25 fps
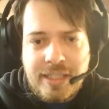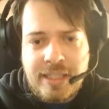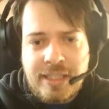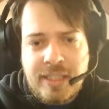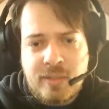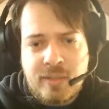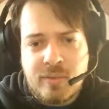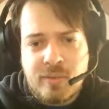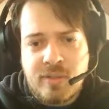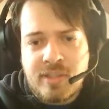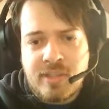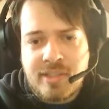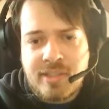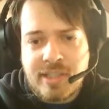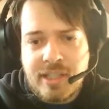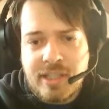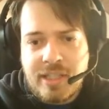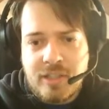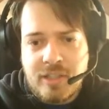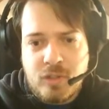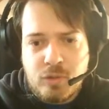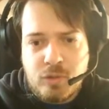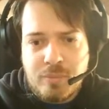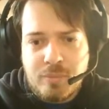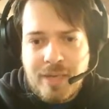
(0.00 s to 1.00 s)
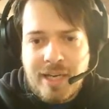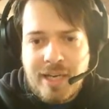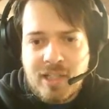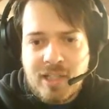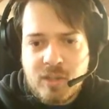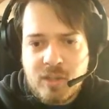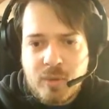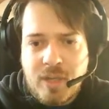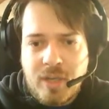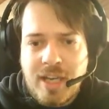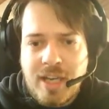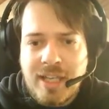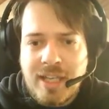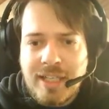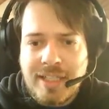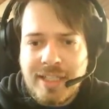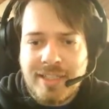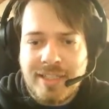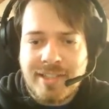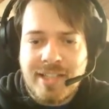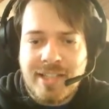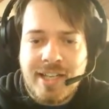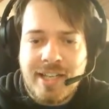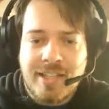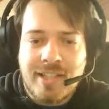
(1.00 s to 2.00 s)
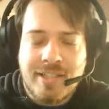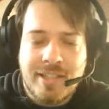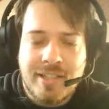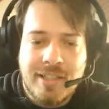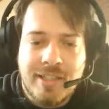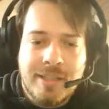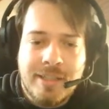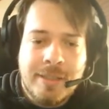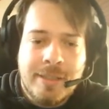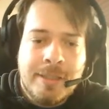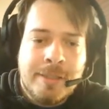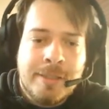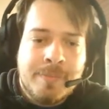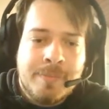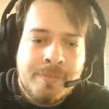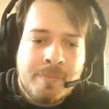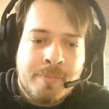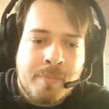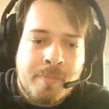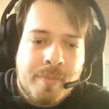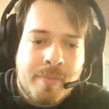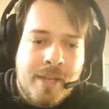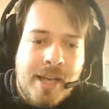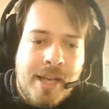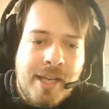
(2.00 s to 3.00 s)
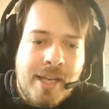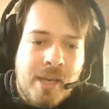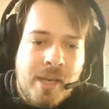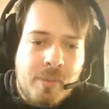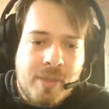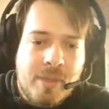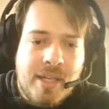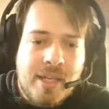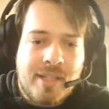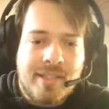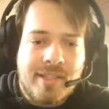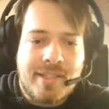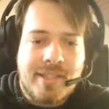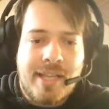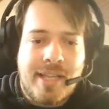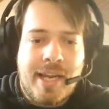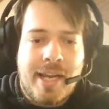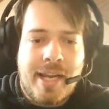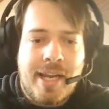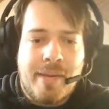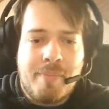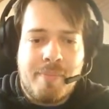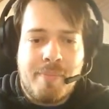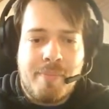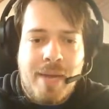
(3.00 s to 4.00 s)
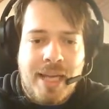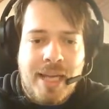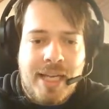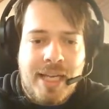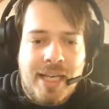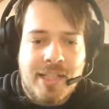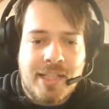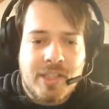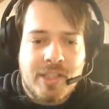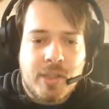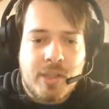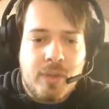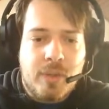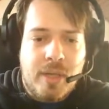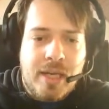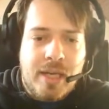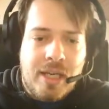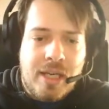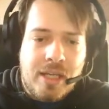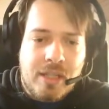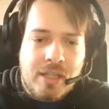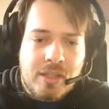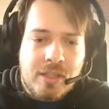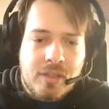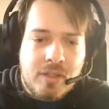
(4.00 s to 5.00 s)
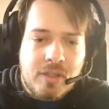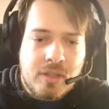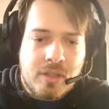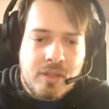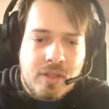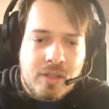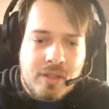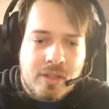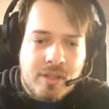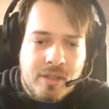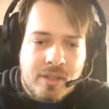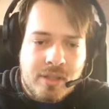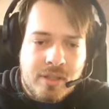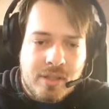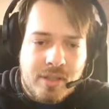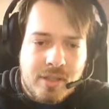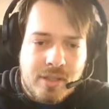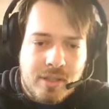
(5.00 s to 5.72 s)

equals a new MySQL instance, and then we can say MySQL dot